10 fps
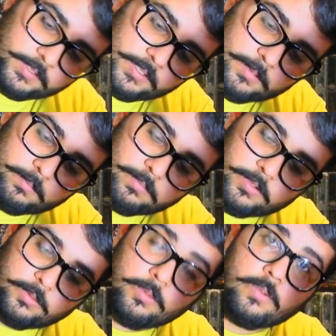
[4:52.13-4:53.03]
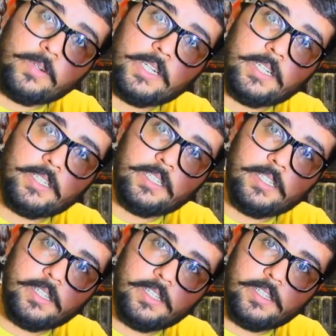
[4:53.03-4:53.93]
It's a blue over here.
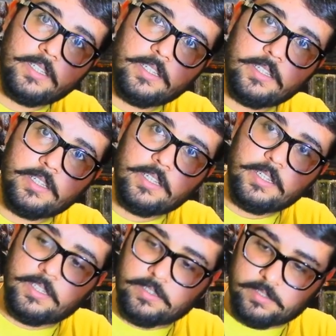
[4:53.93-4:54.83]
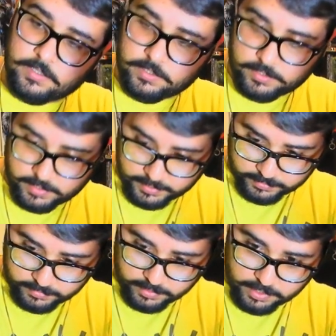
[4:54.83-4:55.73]
It's a
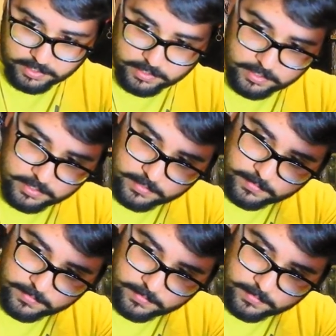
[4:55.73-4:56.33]
nice color.